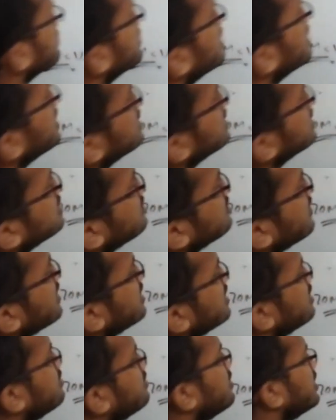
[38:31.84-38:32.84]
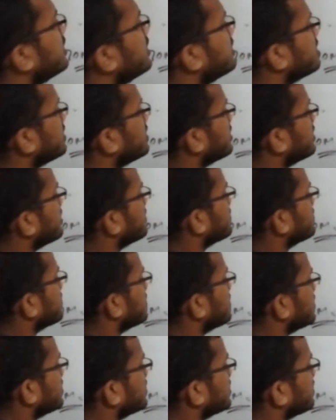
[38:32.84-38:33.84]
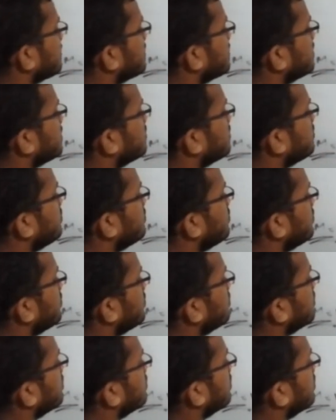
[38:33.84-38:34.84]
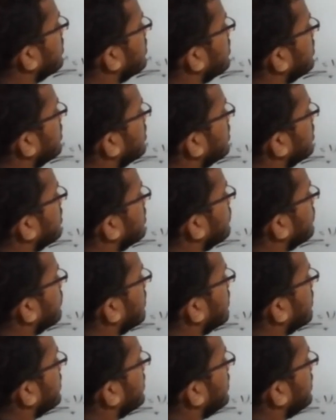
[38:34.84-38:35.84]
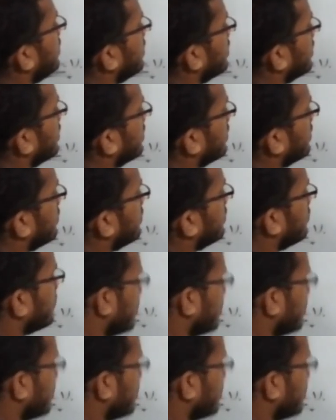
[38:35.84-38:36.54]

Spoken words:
that is divided by 3072 into 100 to